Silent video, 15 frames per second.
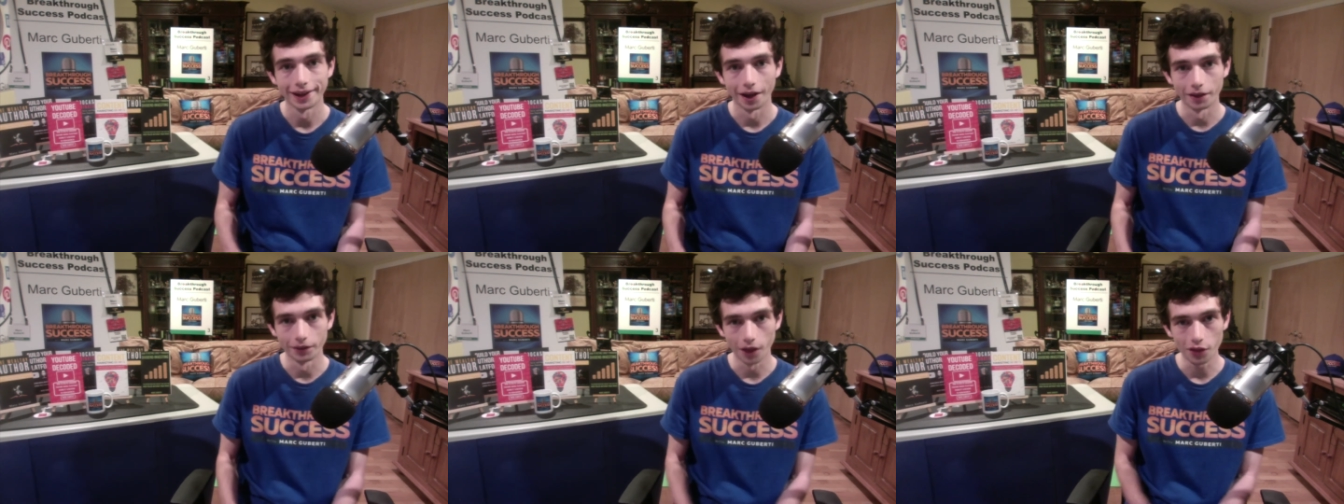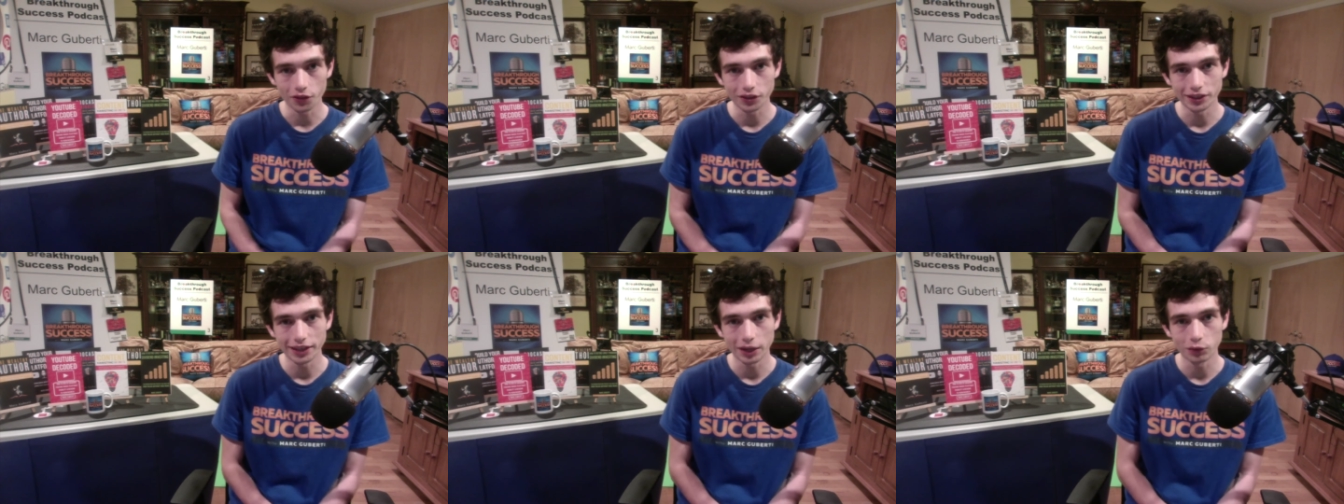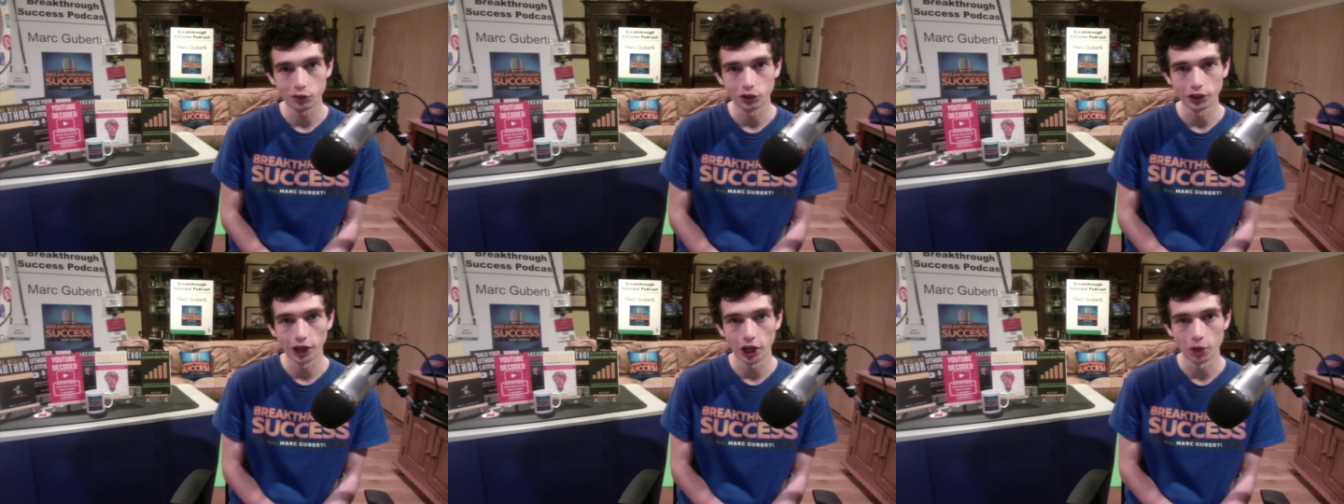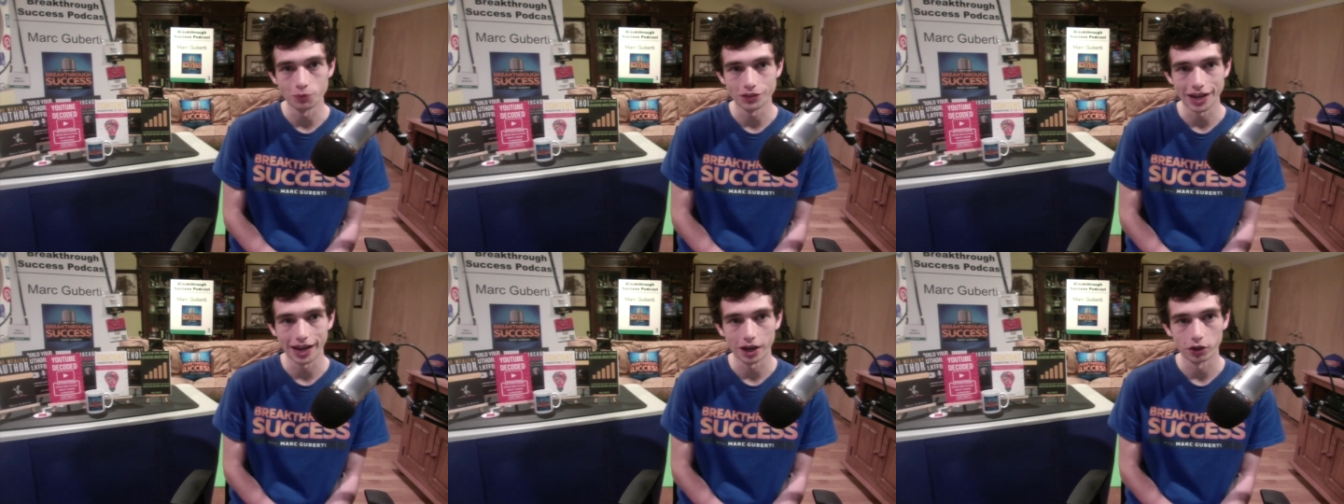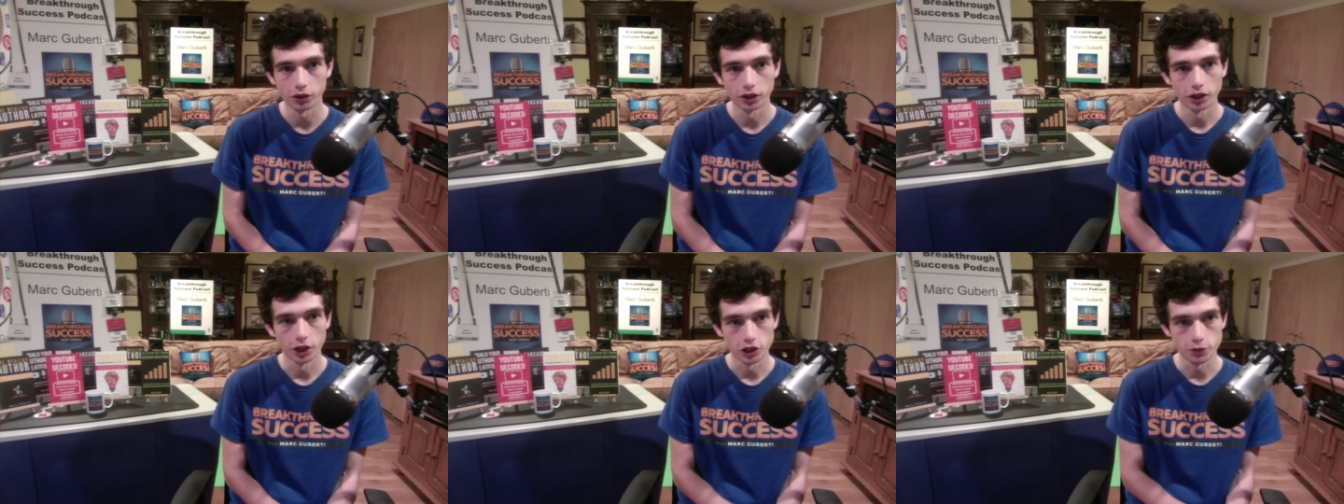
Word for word: Another thing that really helps out,